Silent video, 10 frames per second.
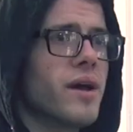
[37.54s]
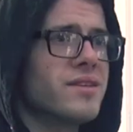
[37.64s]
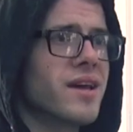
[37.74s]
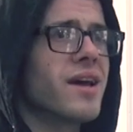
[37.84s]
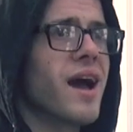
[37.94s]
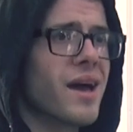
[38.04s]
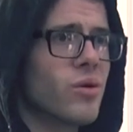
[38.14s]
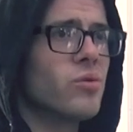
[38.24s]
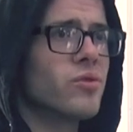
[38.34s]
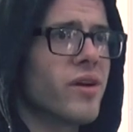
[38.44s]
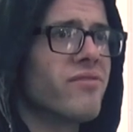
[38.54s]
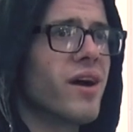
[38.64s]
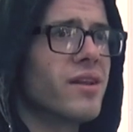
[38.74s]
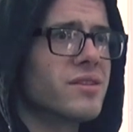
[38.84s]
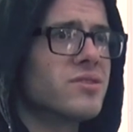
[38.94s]
As I got older, I
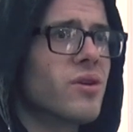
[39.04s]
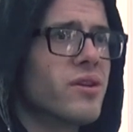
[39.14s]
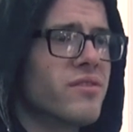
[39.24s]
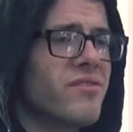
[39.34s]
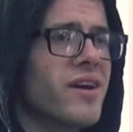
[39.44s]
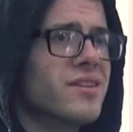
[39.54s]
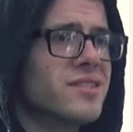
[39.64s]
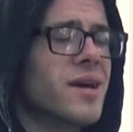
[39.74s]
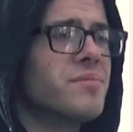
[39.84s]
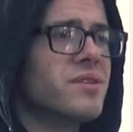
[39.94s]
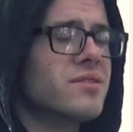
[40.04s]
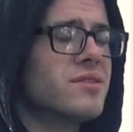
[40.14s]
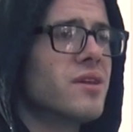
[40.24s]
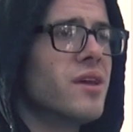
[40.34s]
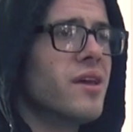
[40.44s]
finally started to find
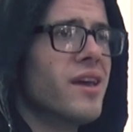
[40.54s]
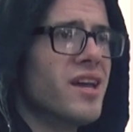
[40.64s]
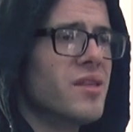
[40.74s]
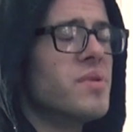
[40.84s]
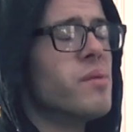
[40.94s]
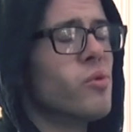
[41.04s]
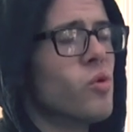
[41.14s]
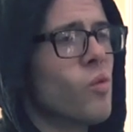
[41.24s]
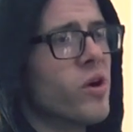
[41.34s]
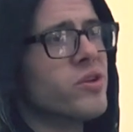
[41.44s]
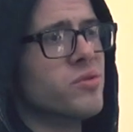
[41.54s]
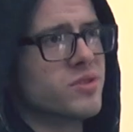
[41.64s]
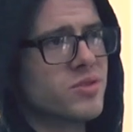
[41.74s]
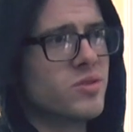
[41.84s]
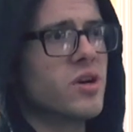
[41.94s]
acceptance in the people who were
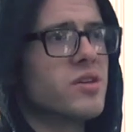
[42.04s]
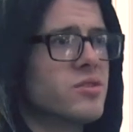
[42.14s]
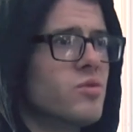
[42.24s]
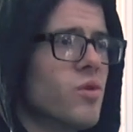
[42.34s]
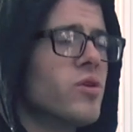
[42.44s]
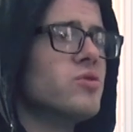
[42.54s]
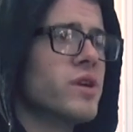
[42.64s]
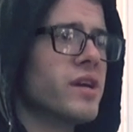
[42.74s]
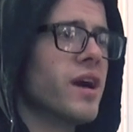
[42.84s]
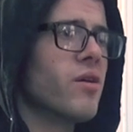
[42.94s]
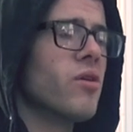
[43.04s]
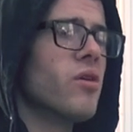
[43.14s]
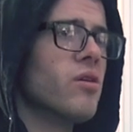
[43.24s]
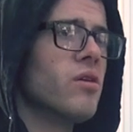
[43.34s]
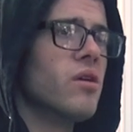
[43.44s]
using drugs, who were drinking
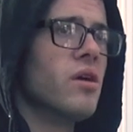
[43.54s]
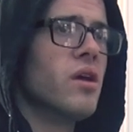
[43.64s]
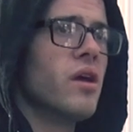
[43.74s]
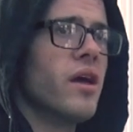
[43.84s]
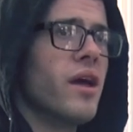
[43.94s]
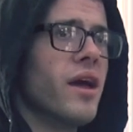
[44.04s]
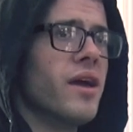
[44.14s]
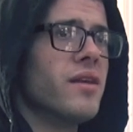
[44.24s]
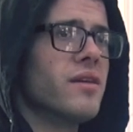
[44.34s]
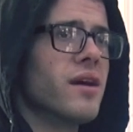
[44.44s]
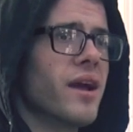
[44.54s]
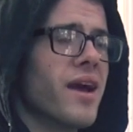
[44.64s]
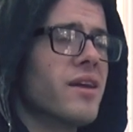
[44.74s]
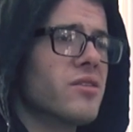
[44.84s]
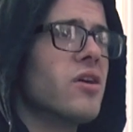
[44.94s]
alcohol, and I
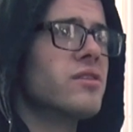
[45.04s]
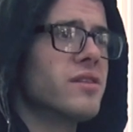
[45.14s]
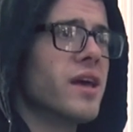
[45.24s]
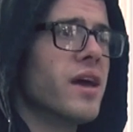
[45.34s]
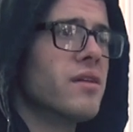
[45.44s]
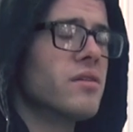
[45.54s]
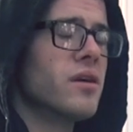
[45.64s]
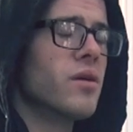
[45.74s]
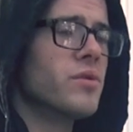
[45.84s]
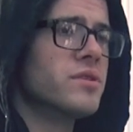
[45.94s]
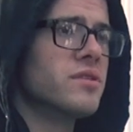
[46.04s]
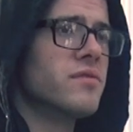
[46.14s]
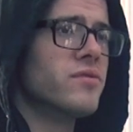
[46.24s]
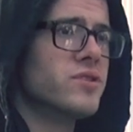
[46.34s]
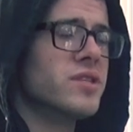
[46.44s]
kind of clung to that. I went
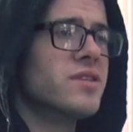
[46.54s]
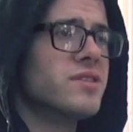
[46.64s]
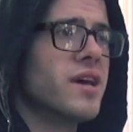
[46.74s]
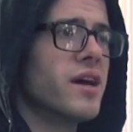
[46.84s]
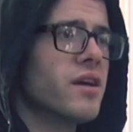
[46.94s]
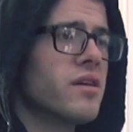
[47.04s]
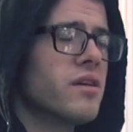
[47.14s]
to Virginia Tech